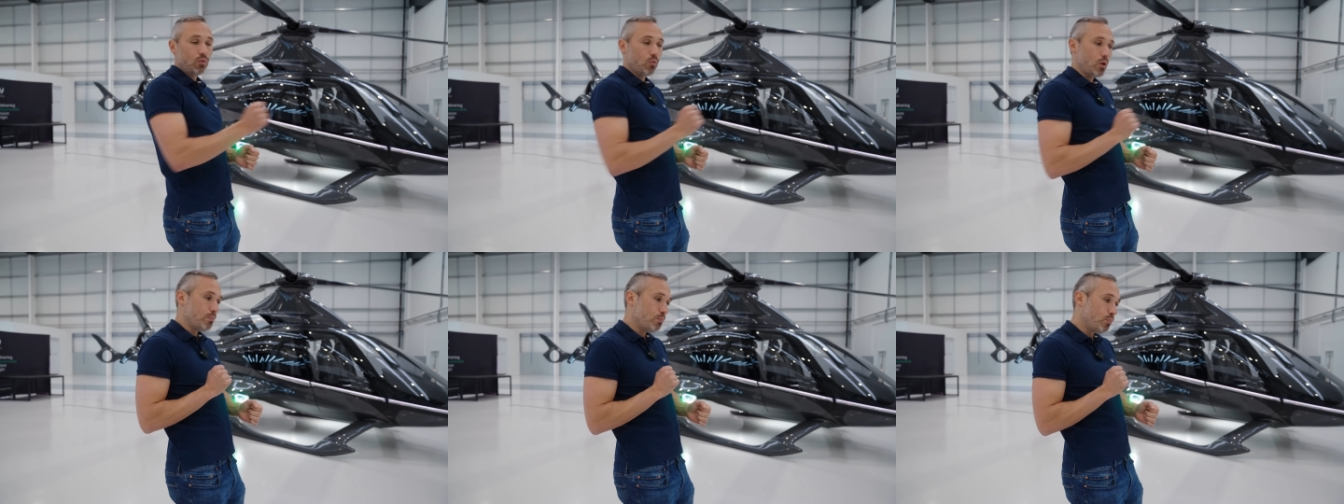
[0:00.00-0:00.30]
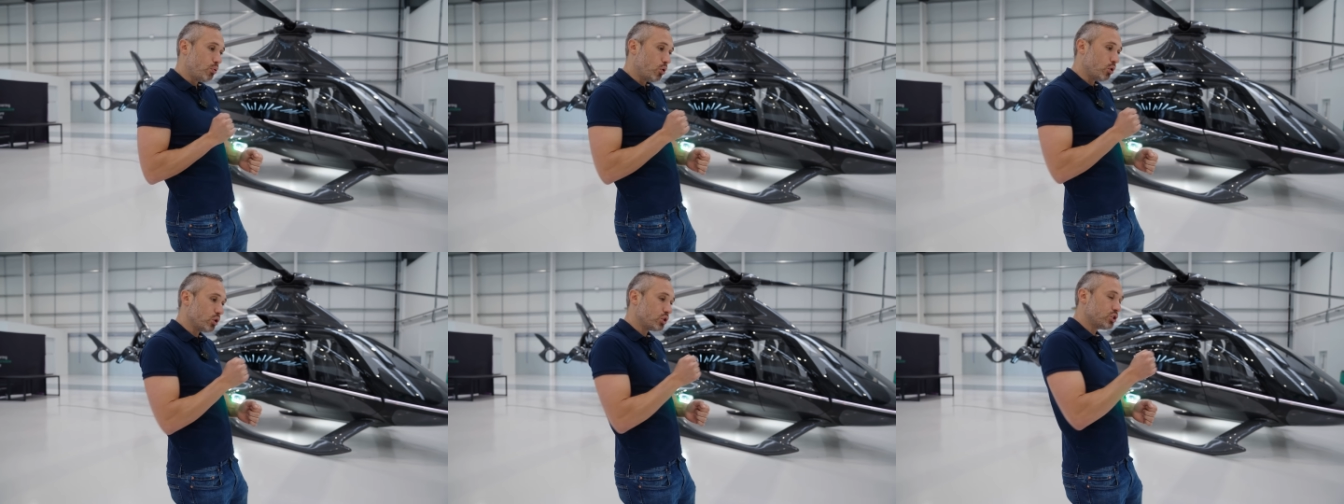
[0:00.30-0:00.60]
We
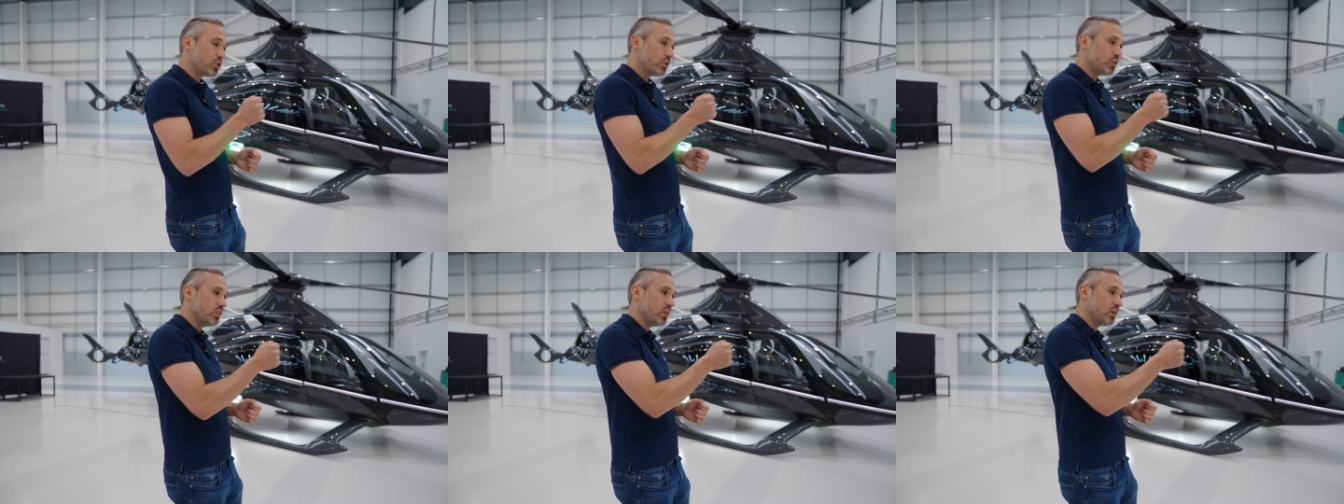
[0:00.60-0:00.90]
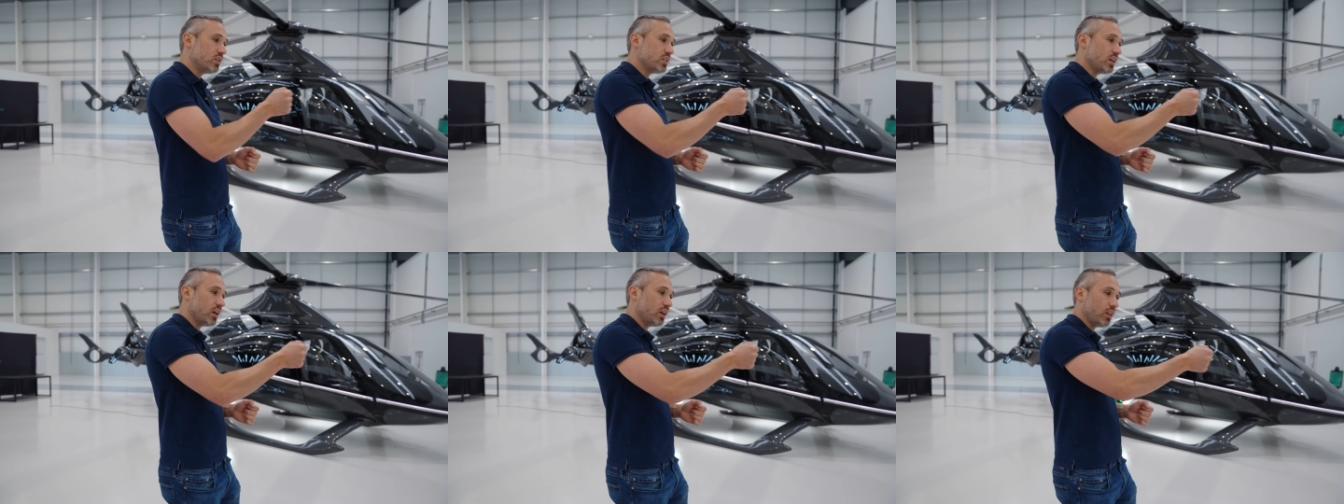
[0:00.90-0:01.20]
push
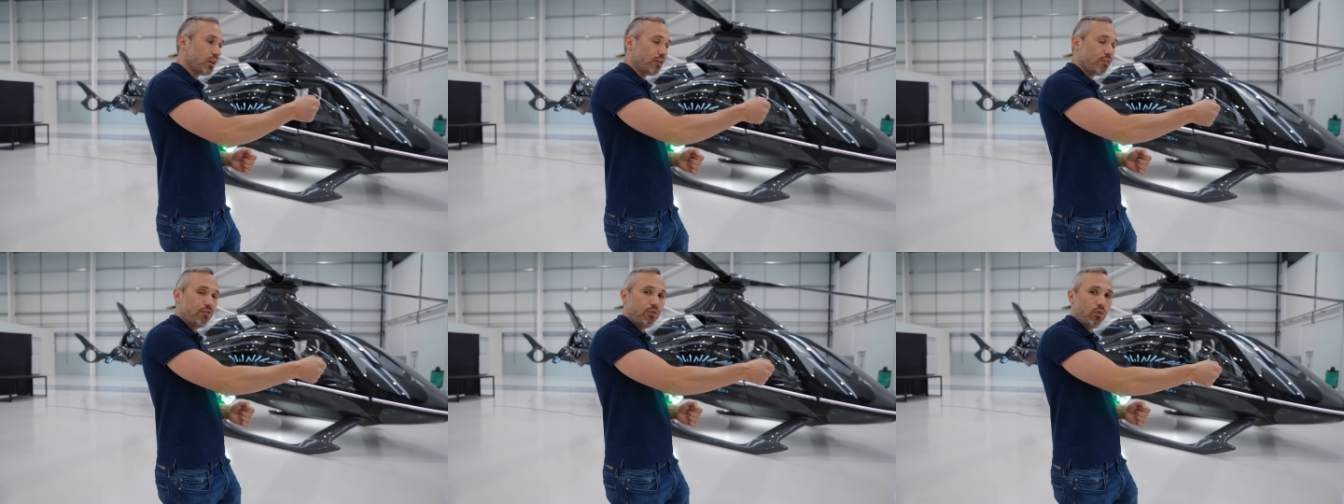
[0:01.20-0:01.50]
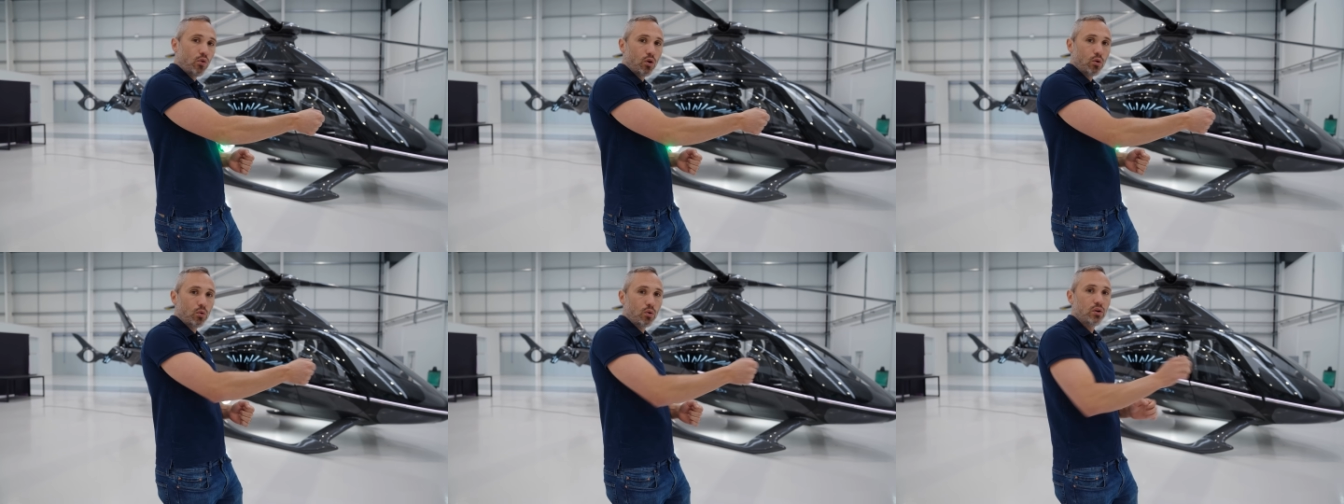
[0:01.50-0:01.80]
the cyclic
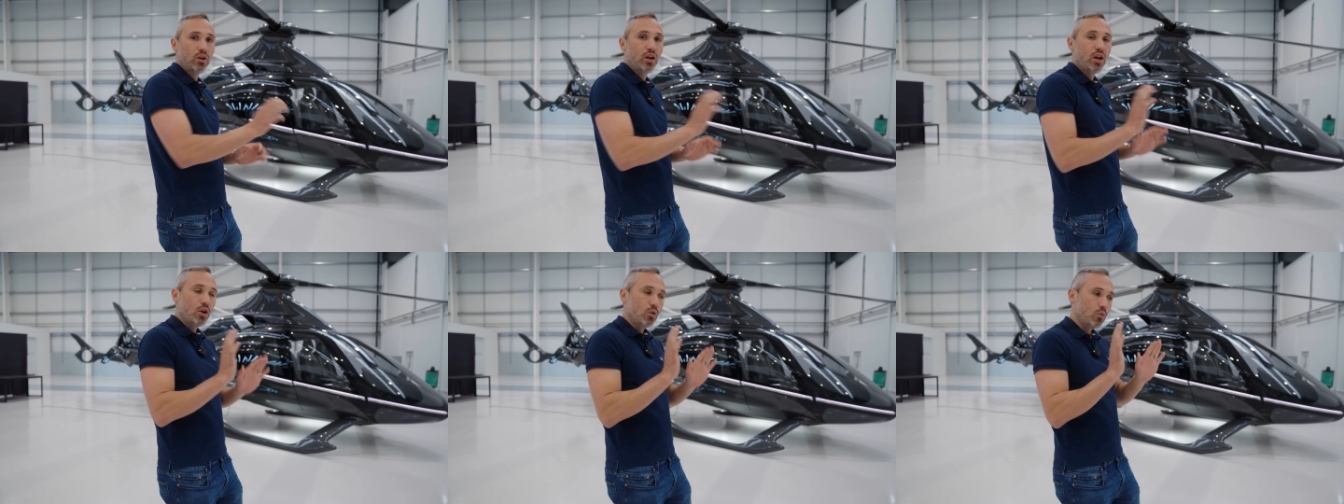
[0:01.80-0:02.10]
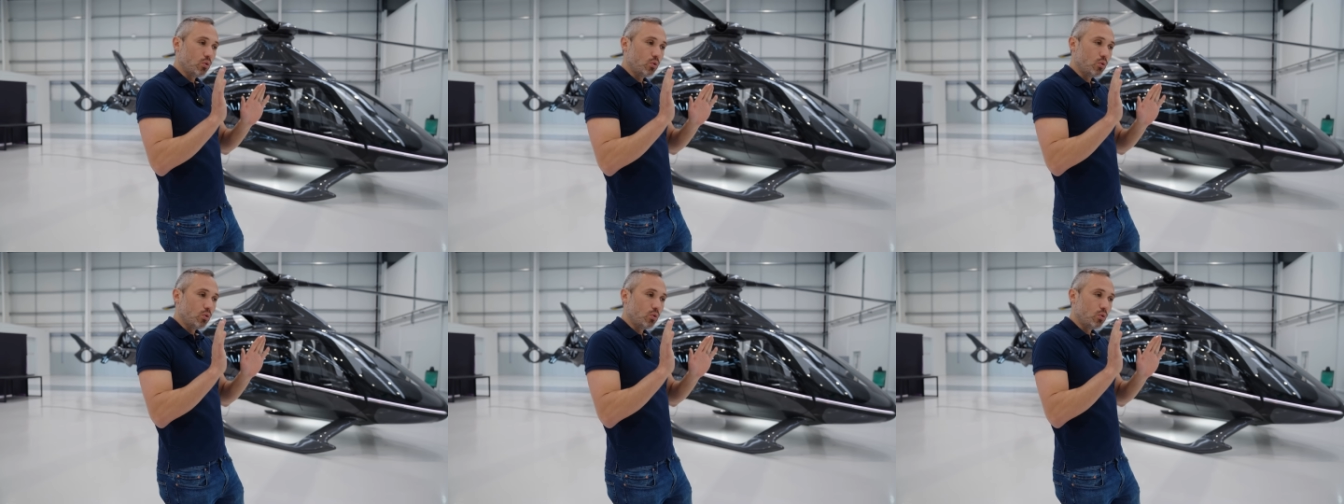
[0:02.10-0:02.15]
forward.